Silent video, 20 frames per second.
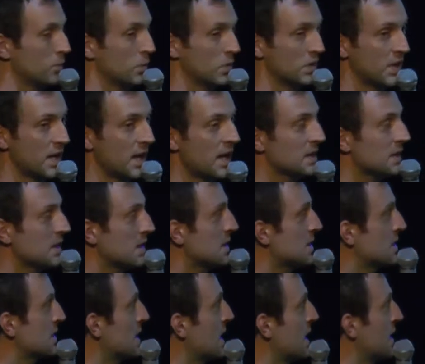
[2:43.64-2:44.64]
with that
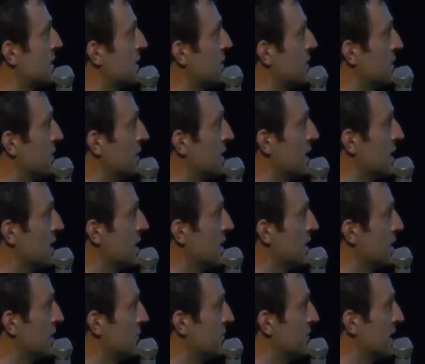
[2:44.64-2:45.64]
is that the
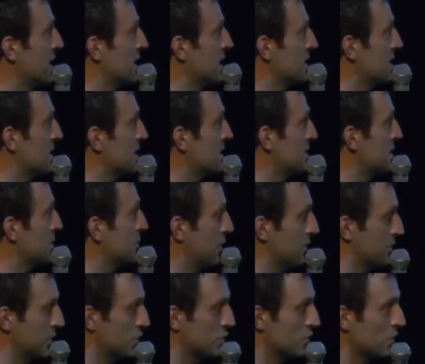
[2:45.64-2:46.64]
lymphatic system
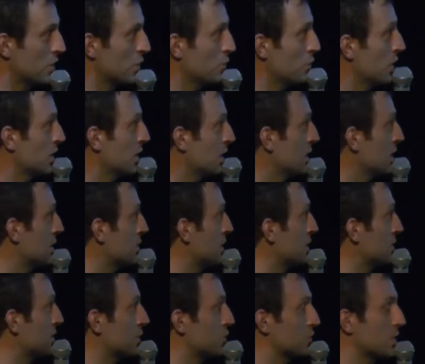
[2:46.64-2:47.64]
of the joint will clear
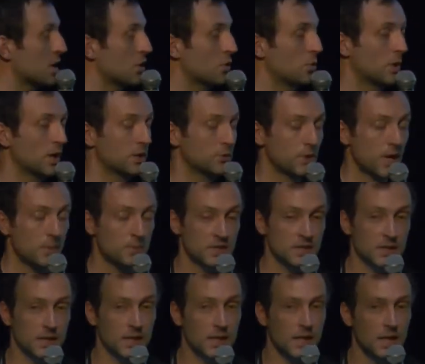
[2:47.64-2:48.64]
out the drug quite
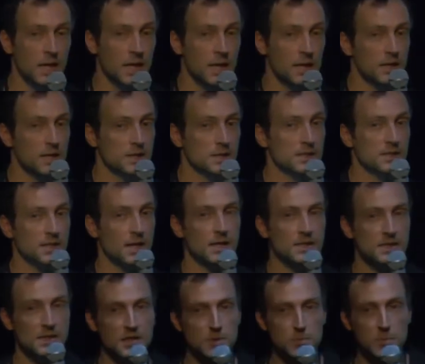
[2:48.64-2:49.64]
rapidly. That's a
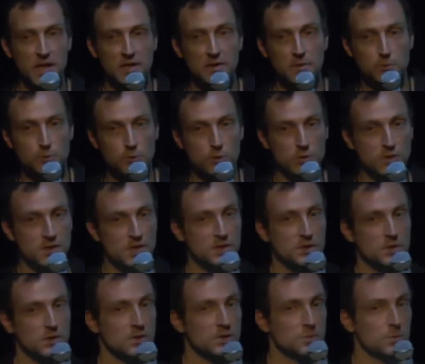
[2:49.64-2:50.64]
size-independent process,
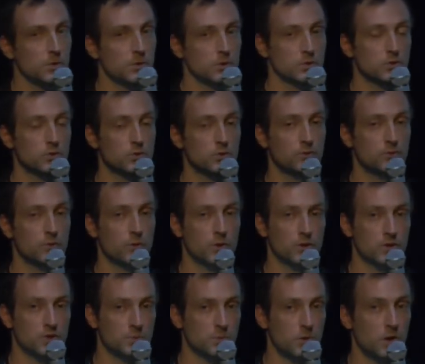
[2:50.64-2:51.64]
so it's true for
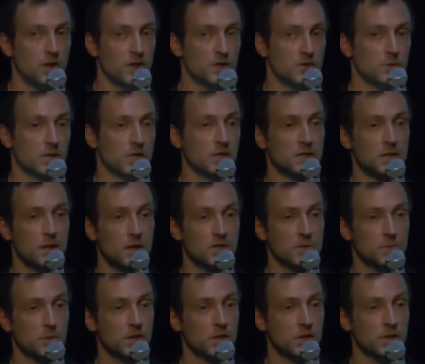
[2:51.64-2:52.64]
small as well as large
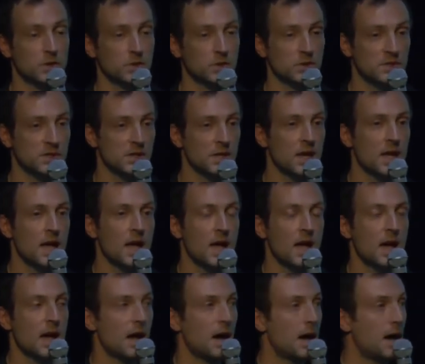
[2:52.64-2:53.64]
molecules.
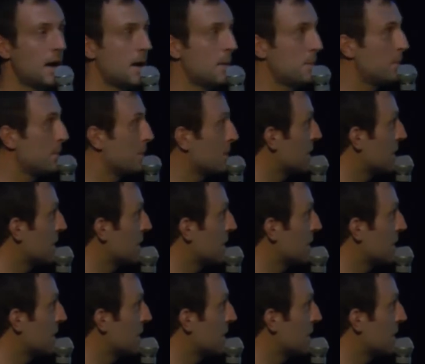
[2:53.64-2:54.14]
And